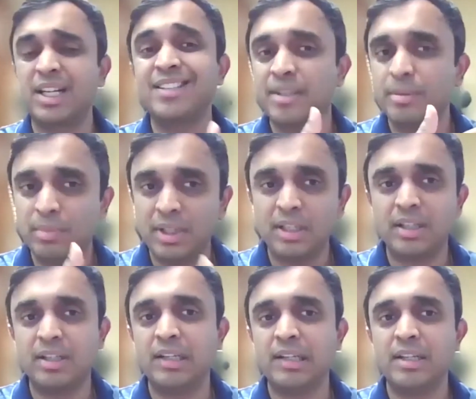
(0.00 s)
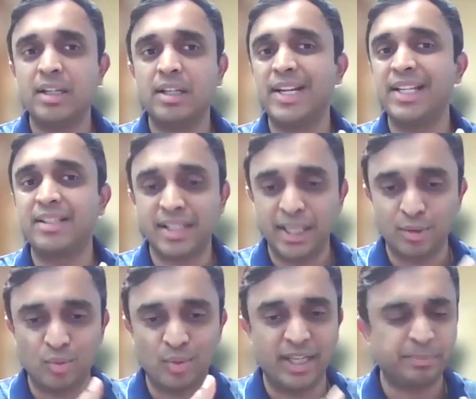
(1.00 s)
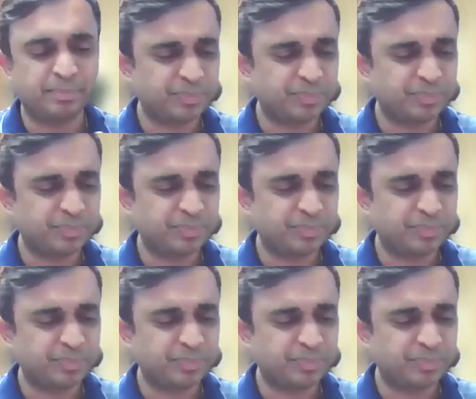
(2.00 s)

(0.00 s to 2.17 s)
customer risks as well.